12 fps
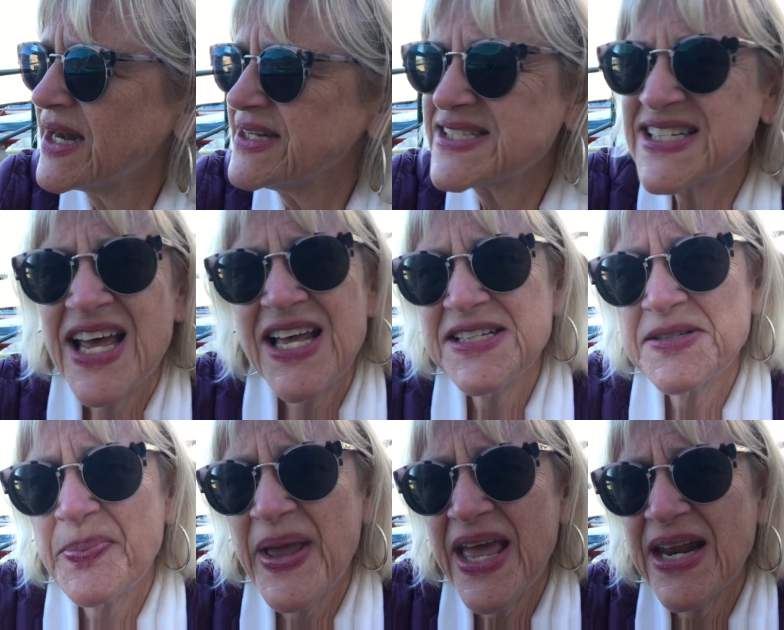And it's not as
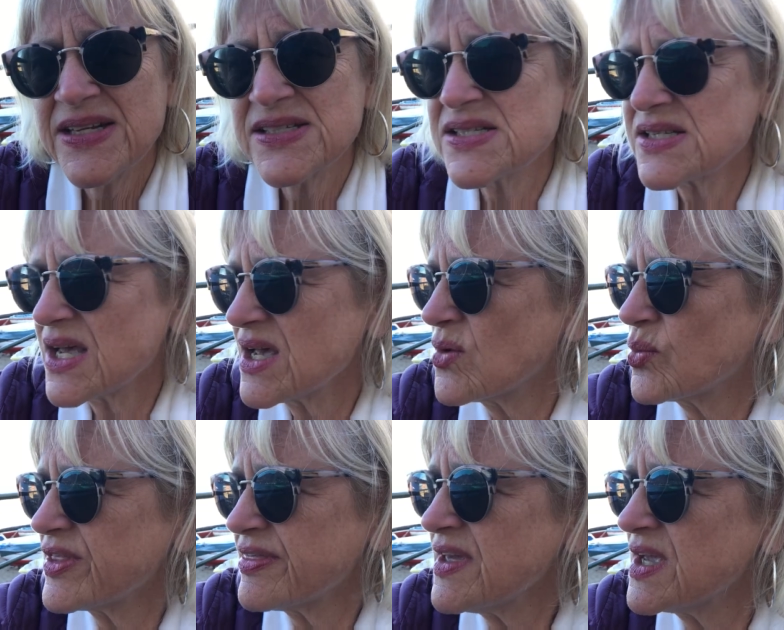bad as
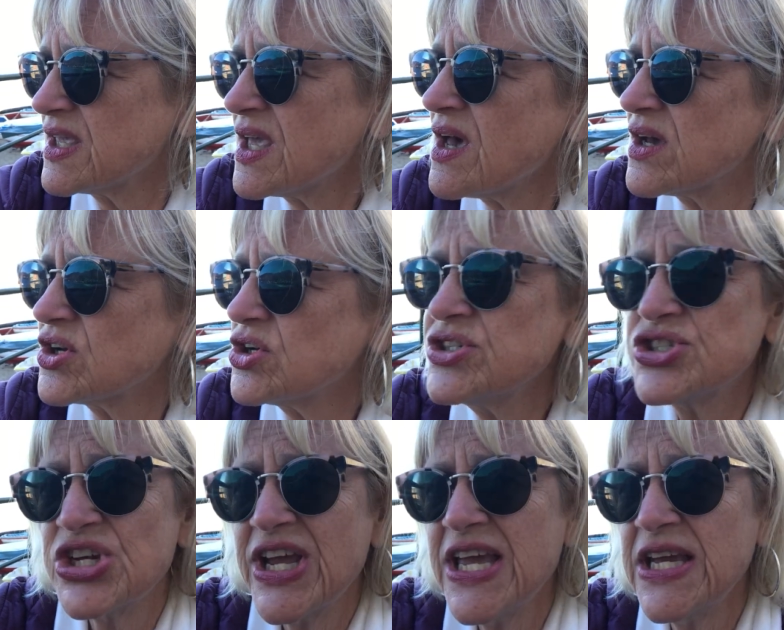we think. Yeah, it could
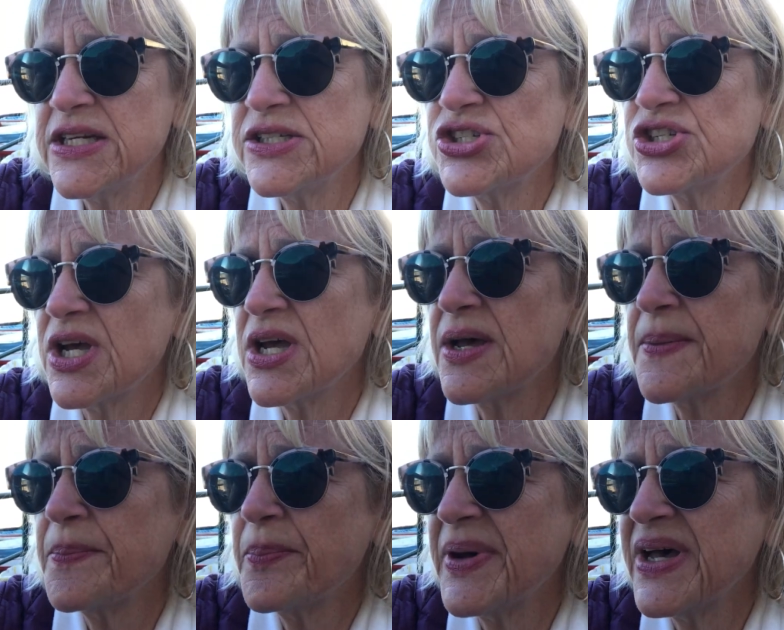change,
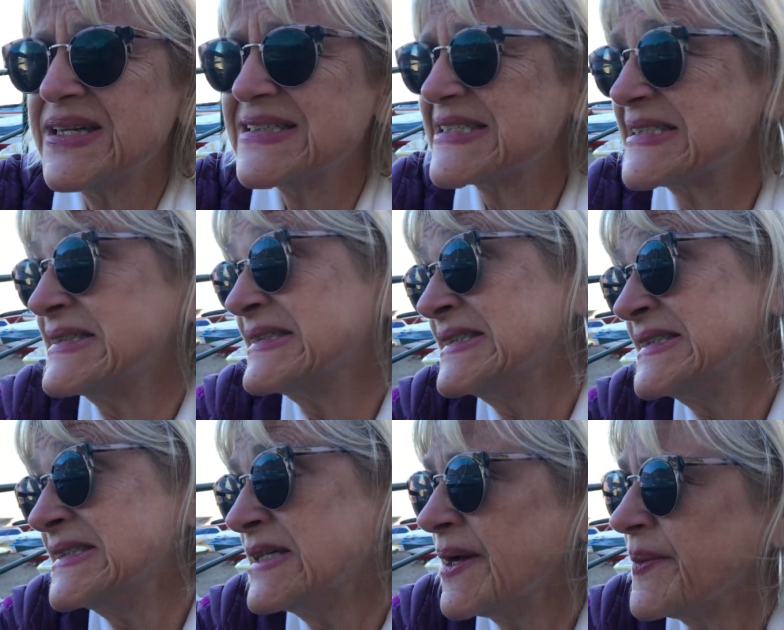but
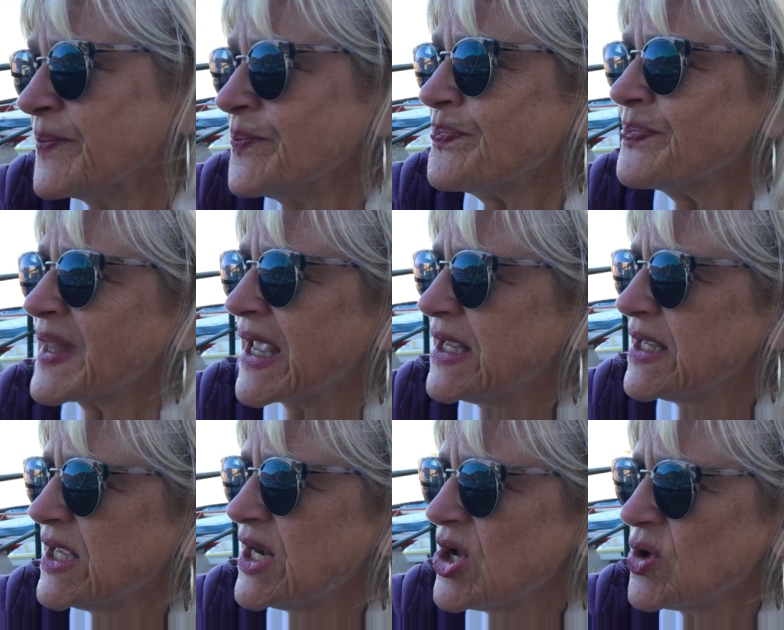
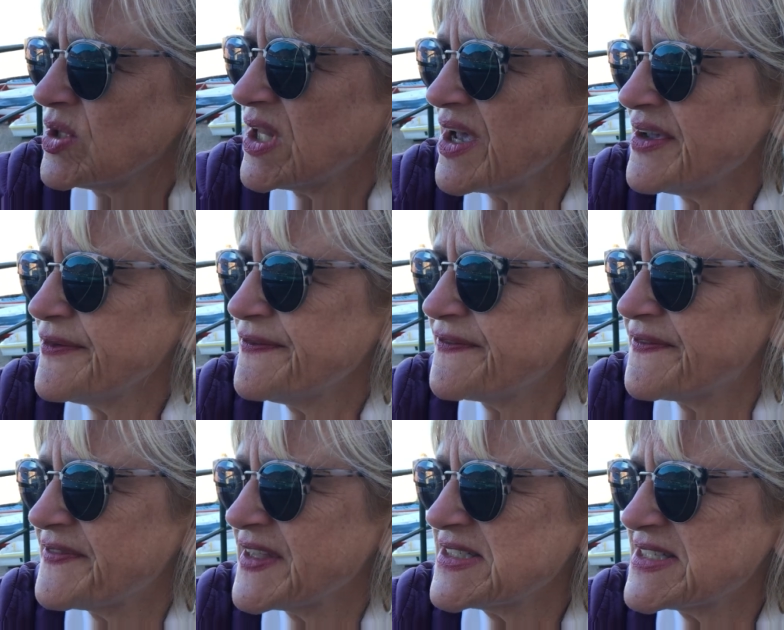you know,
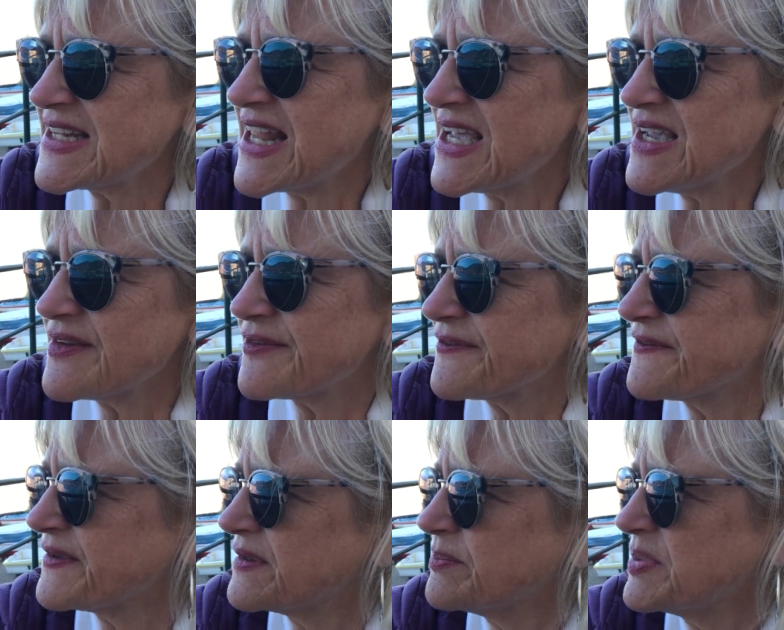life, that's
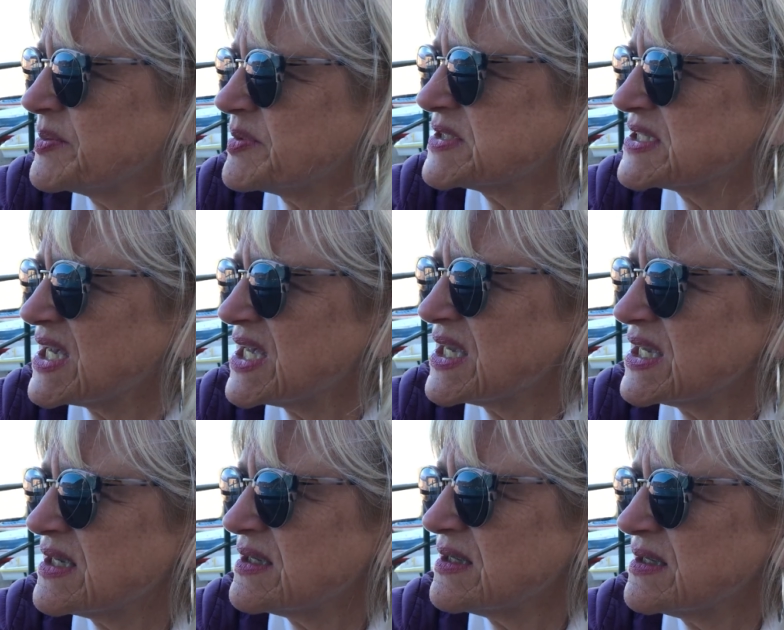life. People
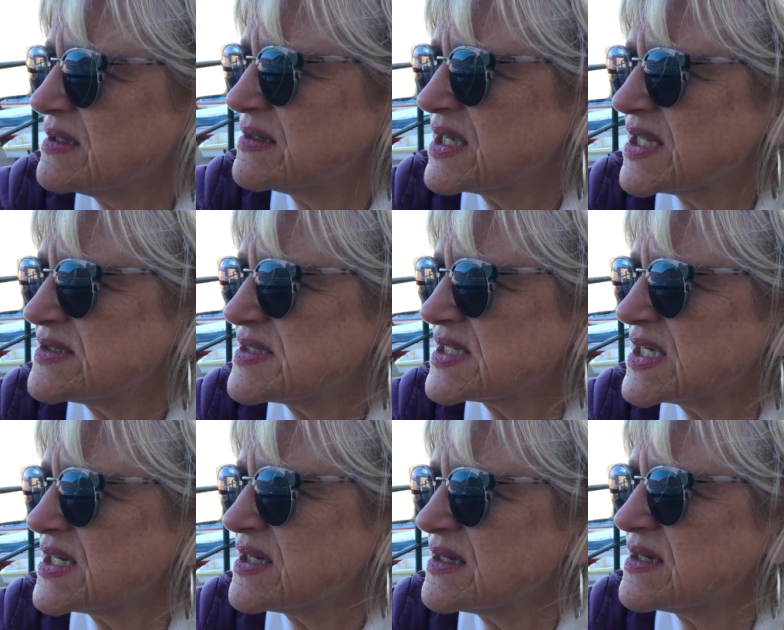die, get
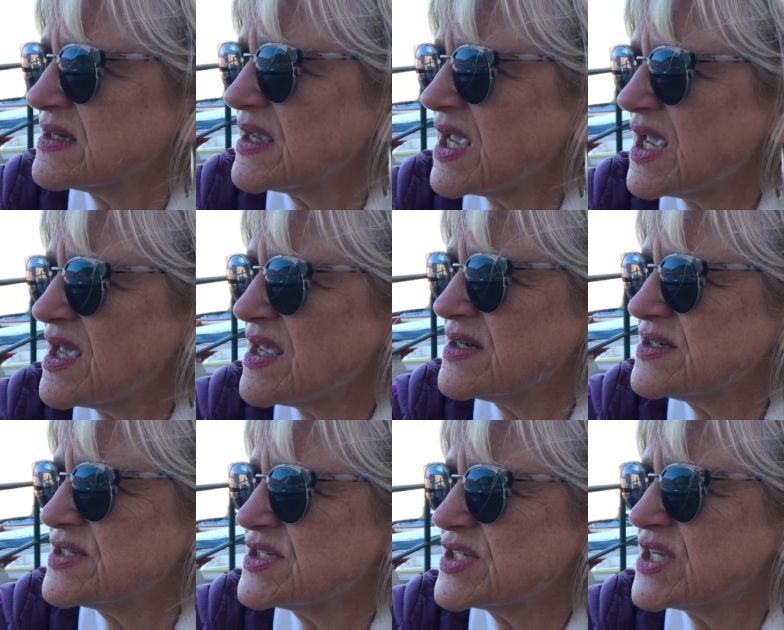sick,
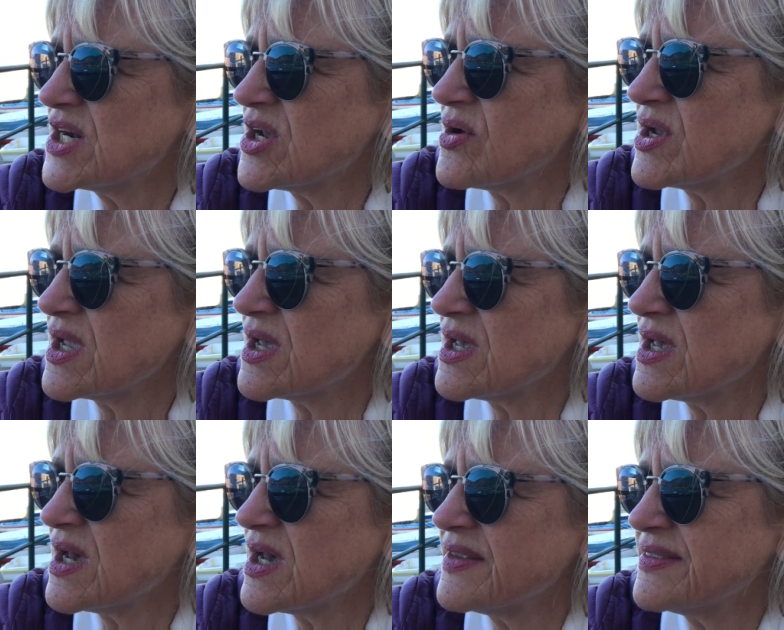and you know,
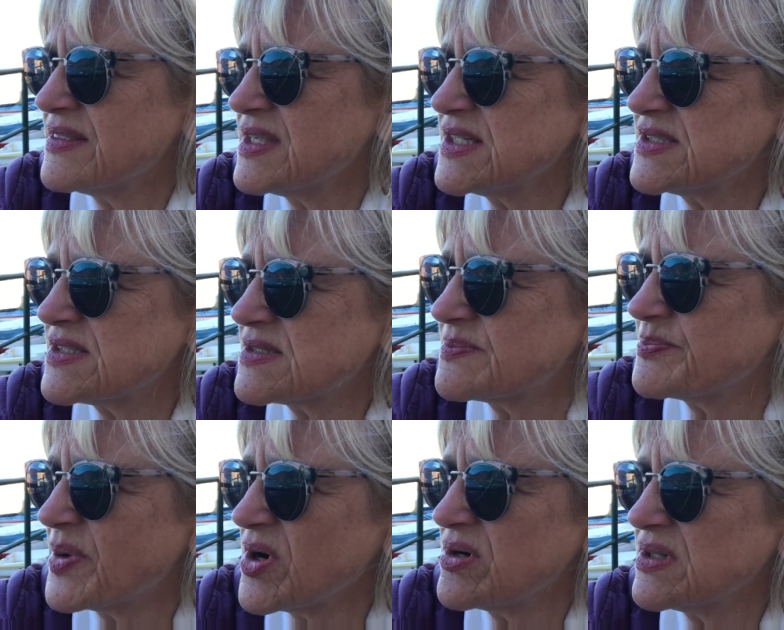that's
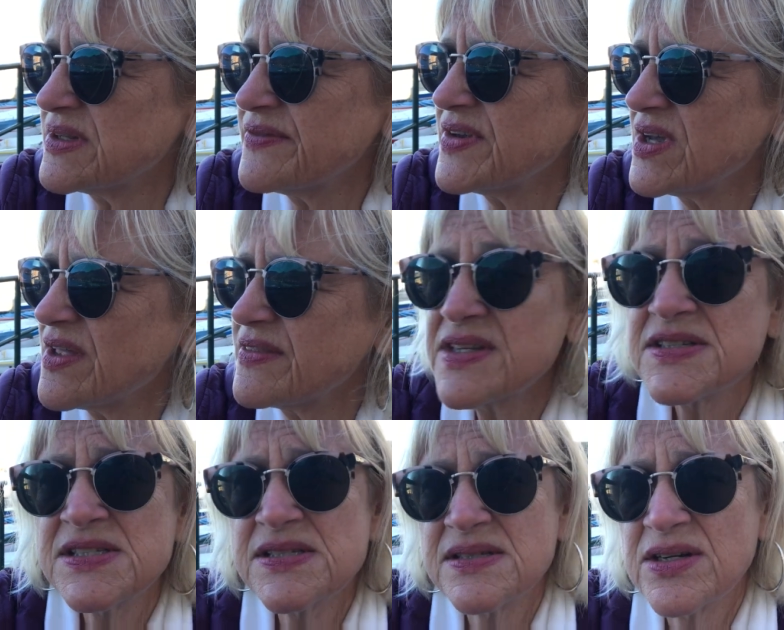part of living on
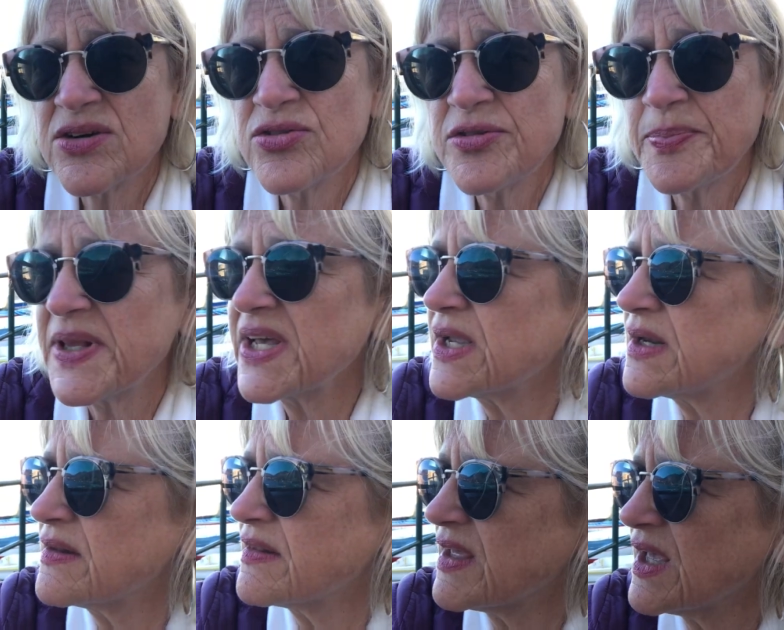this earth
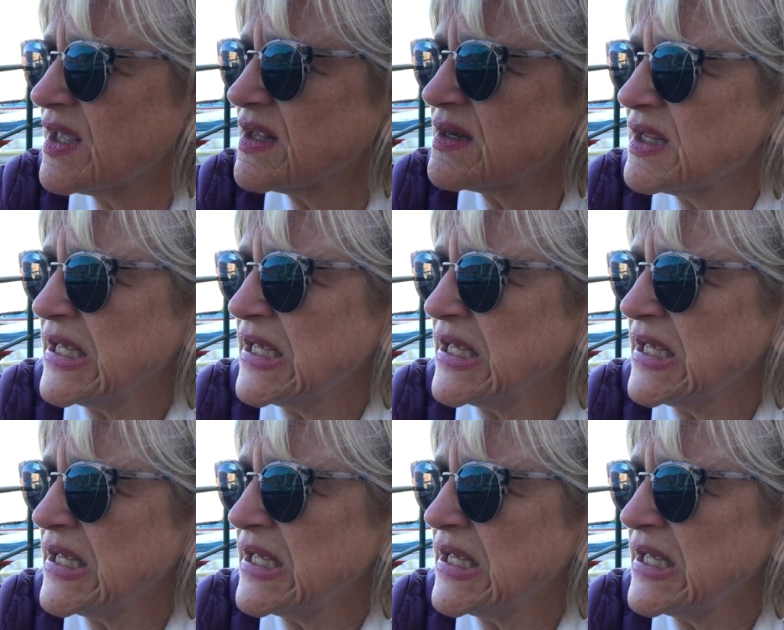plane, that